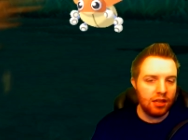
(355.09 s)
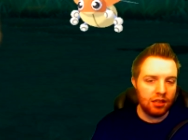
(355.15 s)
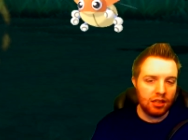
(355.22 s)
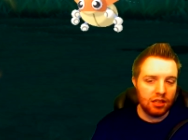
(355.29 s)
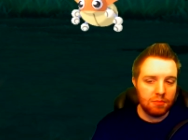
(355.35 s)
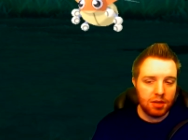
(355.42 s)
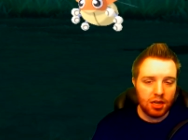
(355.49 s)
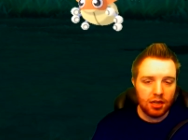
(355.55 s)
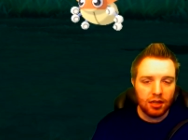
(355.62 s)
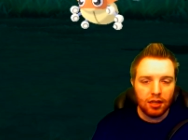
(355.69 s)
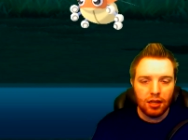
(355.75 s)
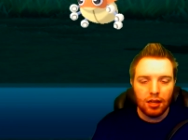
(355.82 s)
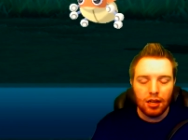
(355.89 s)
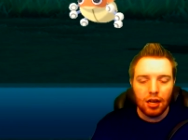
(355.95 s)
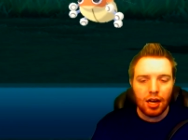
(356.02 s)
lady. But
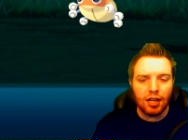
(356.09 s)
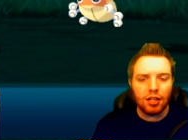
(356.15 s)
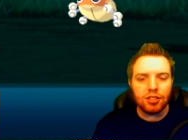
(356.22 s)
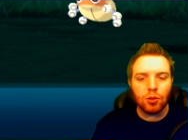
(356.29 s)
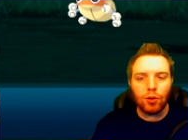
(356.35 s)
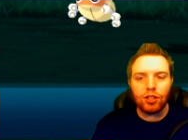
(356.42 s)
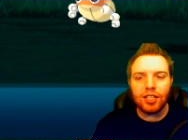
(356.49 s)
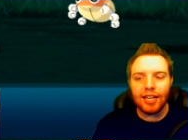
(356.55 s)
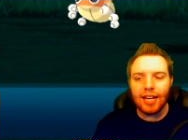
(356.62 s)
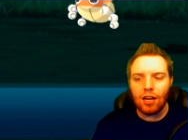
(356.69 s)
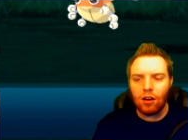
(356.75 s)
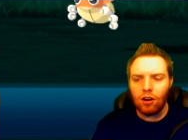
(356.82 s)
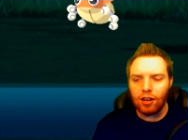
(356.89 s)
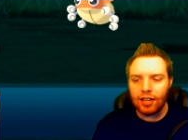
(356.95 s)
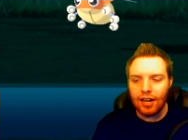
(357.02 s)
and also, we'll check
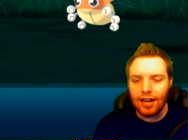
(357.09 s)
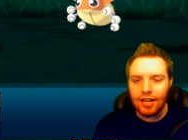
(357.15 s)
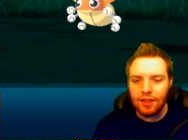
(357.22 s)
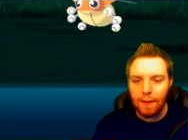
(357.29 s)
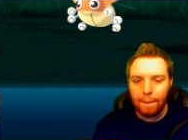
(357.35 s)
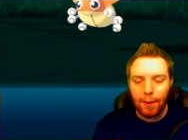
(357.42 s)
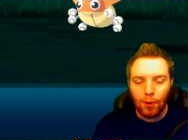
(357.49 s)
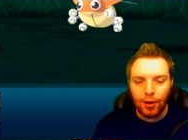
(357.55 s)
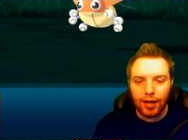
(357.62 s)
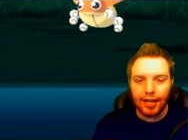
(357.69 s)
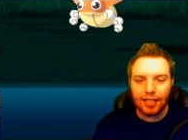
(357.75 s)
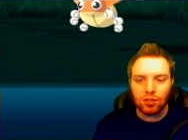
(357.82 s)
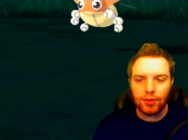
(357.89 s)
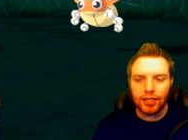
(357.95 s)
out Arcanine in the Pokédex so we